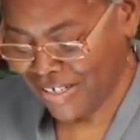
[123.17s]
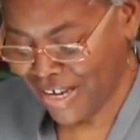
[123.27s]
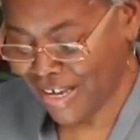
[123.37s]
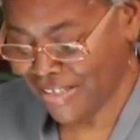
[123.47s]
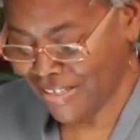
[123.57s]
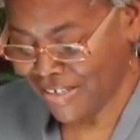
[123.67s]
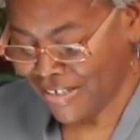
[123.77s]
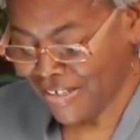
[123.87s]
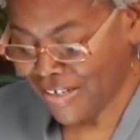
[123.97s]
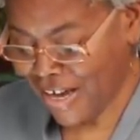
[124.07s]
Test.
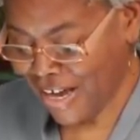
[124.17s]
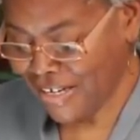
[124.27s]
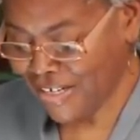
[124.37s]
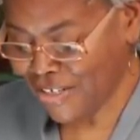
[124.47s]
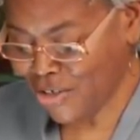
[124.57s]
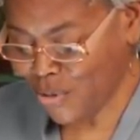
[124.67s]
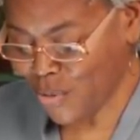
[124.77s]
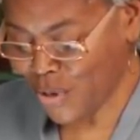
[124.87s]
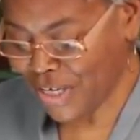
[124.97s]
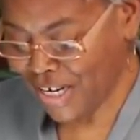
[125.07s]
Kindness
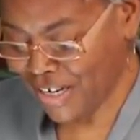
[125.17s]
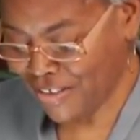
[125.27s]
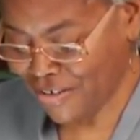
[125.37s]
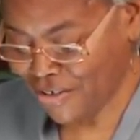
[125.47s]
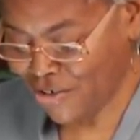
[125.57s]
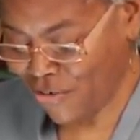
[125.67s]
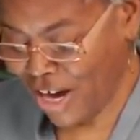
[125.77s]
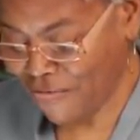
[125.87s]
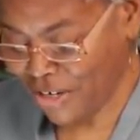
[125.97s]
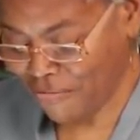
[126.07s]
toward others
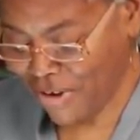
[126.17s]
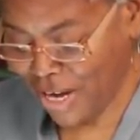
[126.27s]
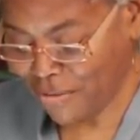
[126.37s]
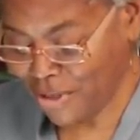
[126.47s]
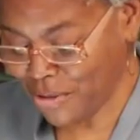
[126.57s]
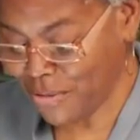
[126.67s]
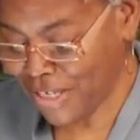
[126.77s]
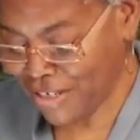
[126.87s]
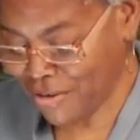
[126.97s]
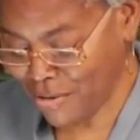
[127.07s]
driving around you
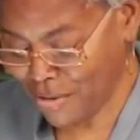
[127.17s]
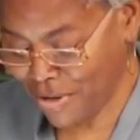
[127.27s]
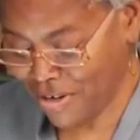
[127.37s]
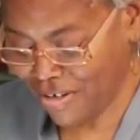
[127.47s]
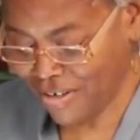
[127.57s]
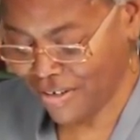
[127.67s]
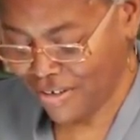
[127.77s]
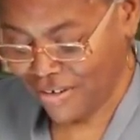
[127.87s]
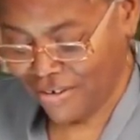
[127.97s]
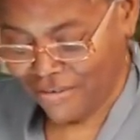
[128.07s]
ignored.
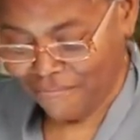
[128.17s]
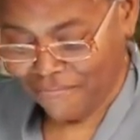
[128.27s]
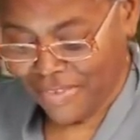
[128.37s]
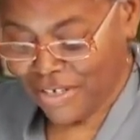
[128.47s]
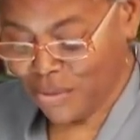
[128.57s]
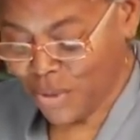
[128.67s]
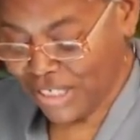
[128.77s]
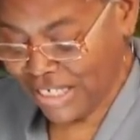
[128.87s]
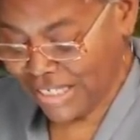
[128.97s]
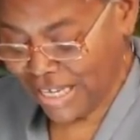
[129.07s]
There's
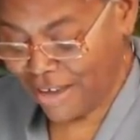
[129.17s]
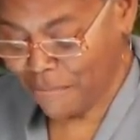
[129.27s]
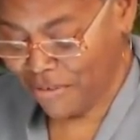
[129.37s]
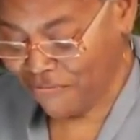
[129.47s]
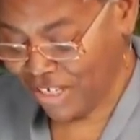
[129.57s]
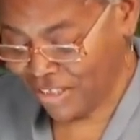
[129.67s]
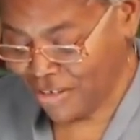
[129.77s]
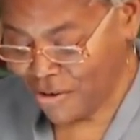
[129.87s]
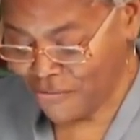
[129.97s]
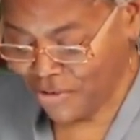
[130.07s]
one test I've been
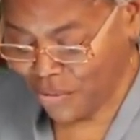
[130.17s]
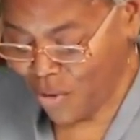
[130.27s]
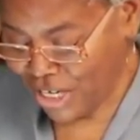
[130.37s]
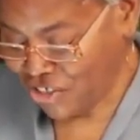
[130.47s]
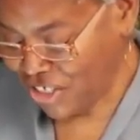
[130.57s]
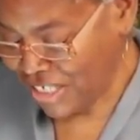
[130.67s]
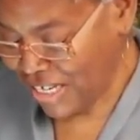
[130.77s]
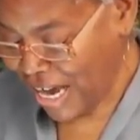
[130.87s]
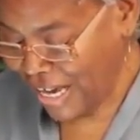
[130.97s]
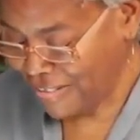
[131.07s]
failing over in
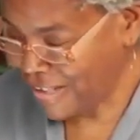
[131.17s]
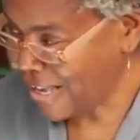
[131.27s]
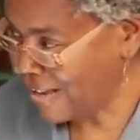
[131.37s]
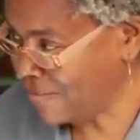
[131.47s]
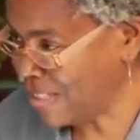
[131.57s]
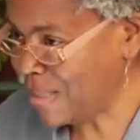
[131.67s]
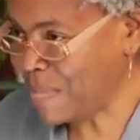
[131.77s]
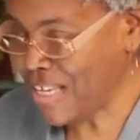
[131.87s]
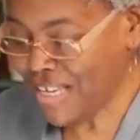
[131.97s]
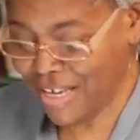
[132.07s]
Washington Heights. They have this
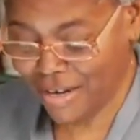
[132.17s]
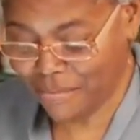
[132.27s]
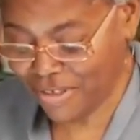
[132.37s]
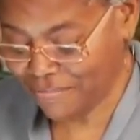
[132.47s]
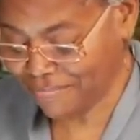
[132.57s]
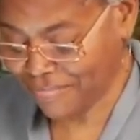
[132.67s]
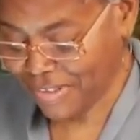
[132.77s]
speed camera.